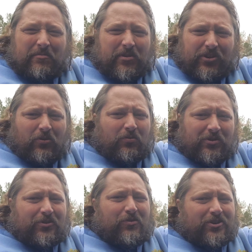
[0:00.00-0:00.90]
But you don't
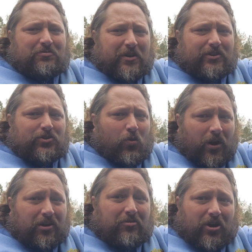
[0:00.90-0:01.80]
really want to spend
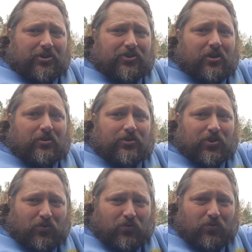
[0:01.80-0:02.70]
20 bucks on a
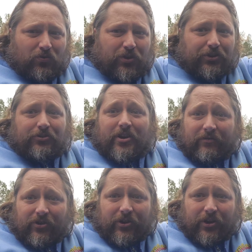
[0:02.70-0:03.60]
tool that you're
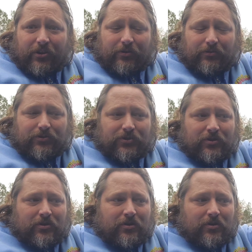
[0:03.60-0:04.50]
never going to use.
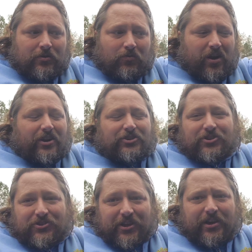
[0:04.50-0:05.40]
Well, I
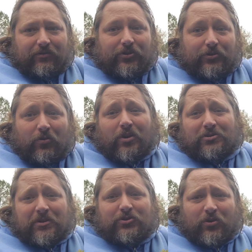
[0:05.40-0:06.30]
shouldn't say never. You don't want
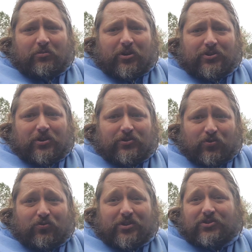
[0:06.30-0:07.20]
to spend 20 bucks on a
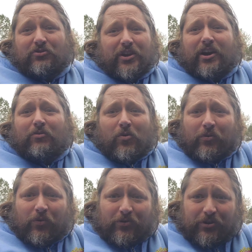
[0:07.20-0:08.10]
tool that's only got
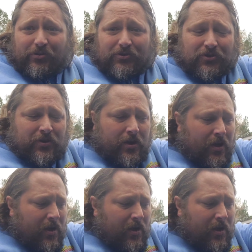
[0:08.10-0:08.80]
one real use.